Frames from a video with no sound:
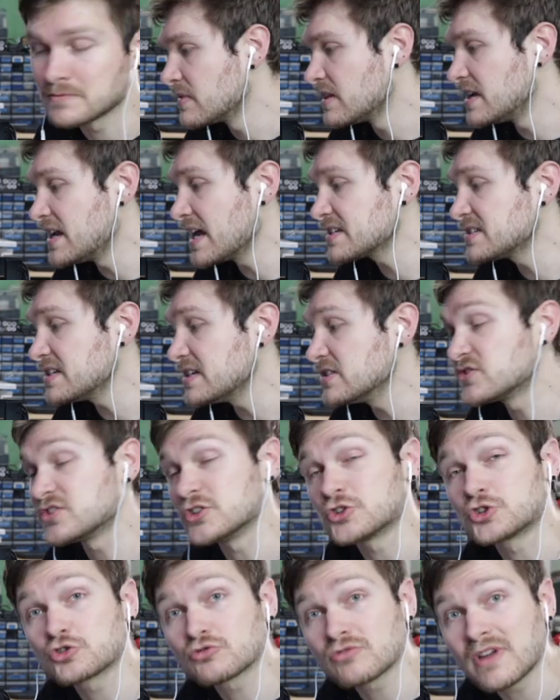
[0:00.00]
The next is
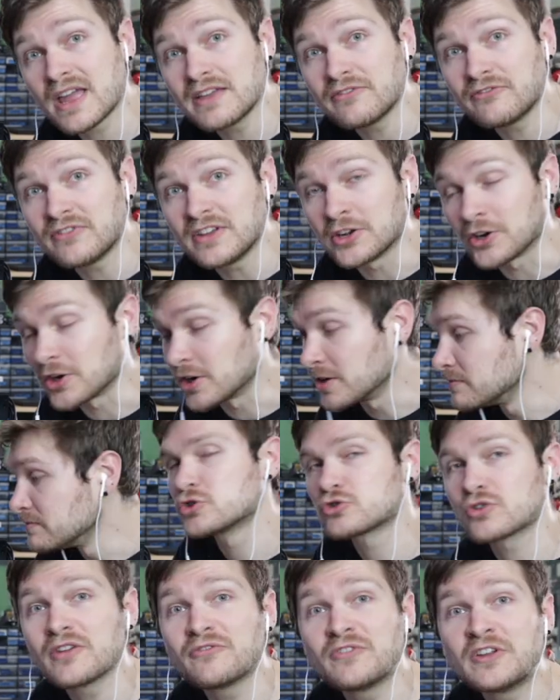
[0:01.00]
the tray feeder.
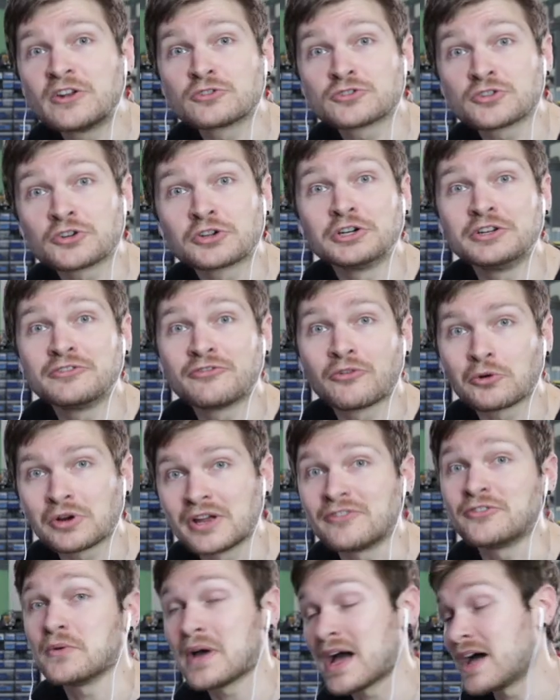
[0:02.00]
Tray feeders are good for
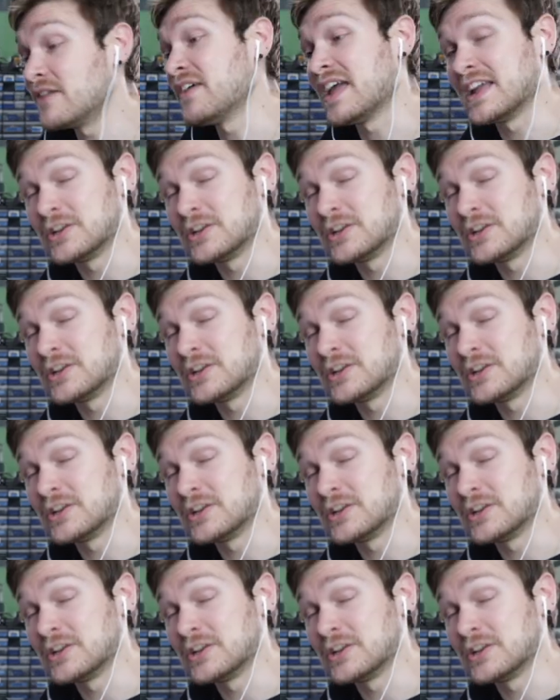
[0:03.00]
if you have